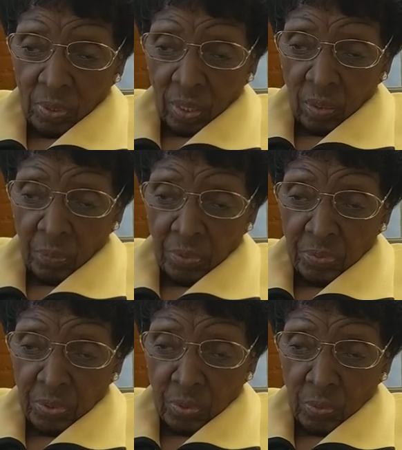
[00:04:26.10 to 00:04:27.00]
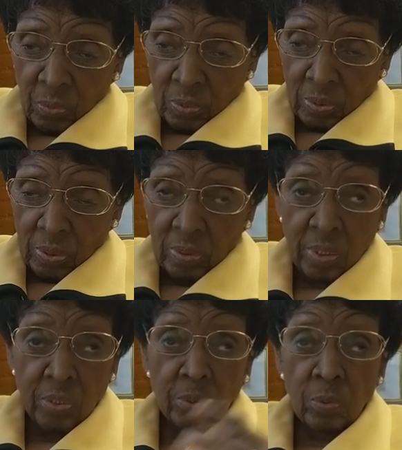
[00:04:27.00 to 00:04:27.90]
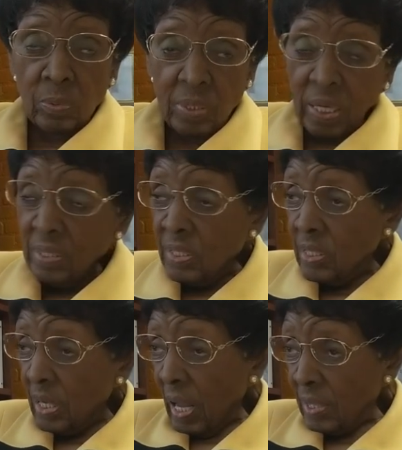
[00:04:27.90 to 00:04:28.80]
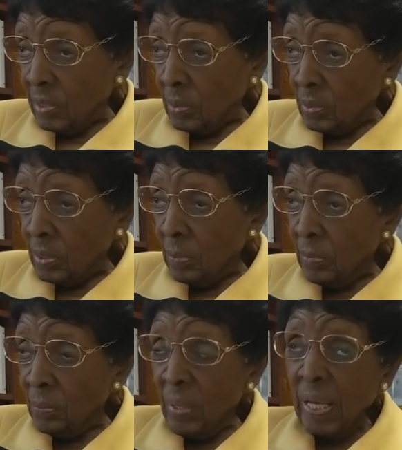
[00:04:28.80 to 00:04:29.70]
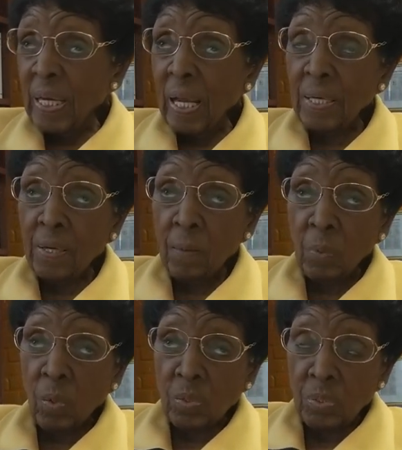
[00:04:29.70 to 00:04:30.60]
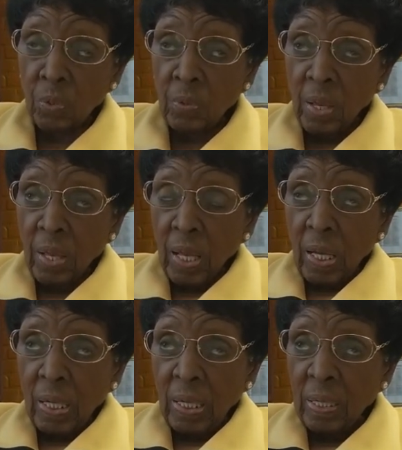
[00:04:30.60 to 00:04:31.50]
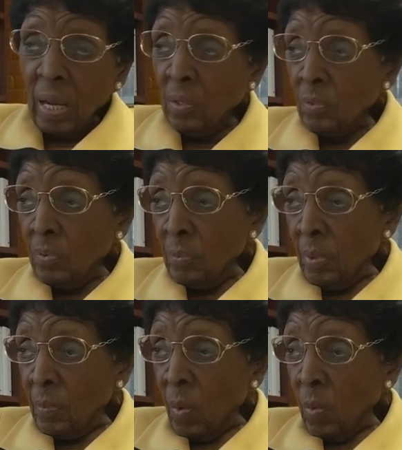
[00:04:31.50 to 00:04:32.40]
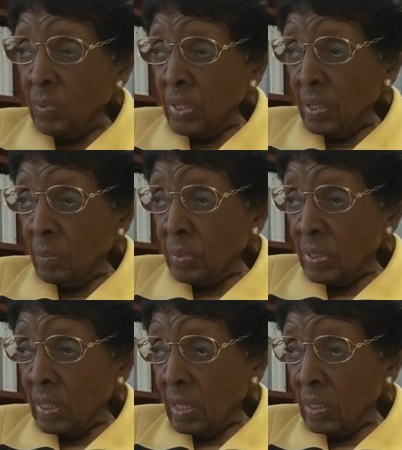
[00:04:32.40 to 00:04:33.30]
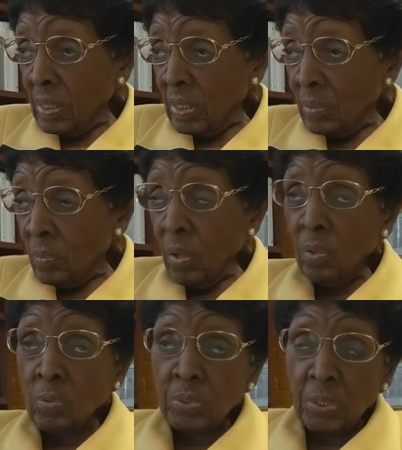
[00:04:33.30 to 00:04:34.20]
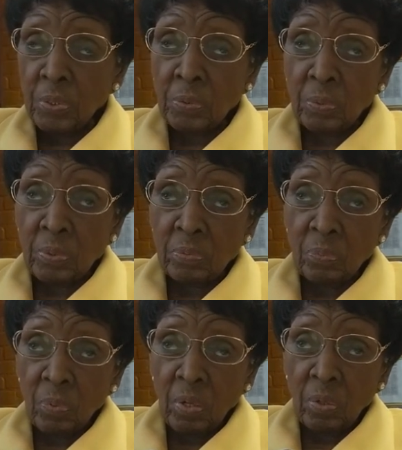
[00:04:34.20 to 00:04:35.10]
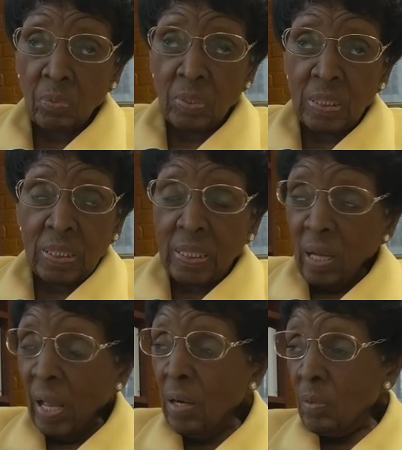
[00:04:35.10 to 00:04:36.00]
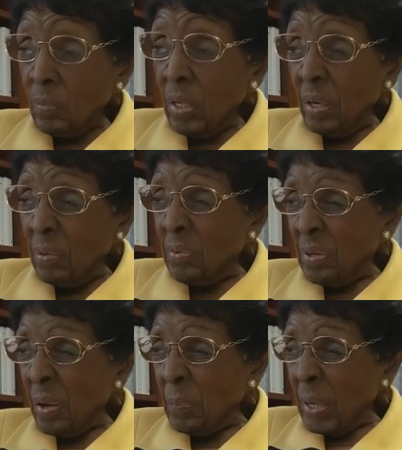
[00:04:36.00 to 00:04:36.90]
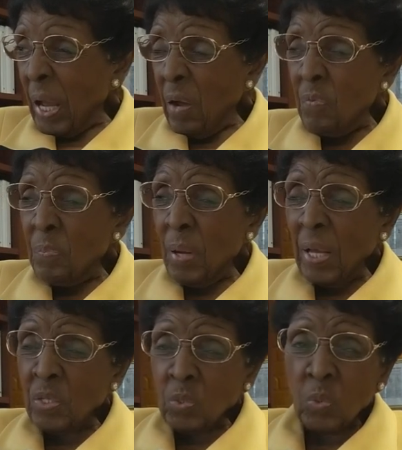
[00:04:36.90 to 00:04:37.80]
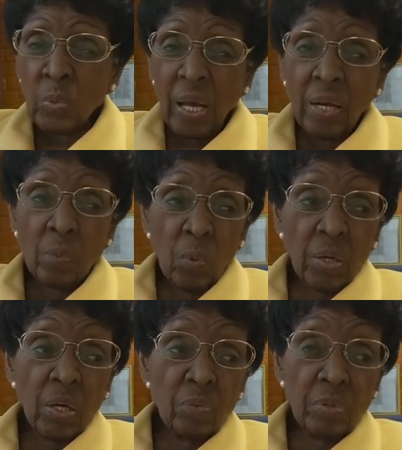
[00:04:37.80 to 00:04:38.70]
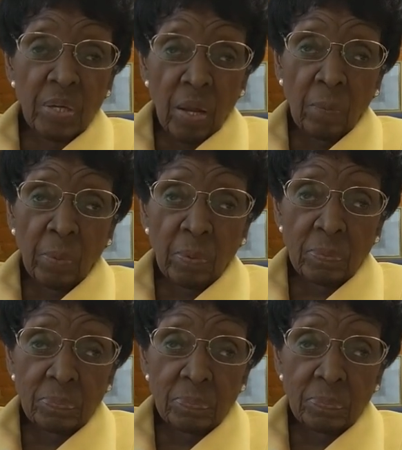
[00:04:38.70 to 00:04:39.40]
the elementary schools. This is a high school, so it had a number also. And I don't remember all the numbers, 102 and 10, had a 100 number. Every black school had a 100 number,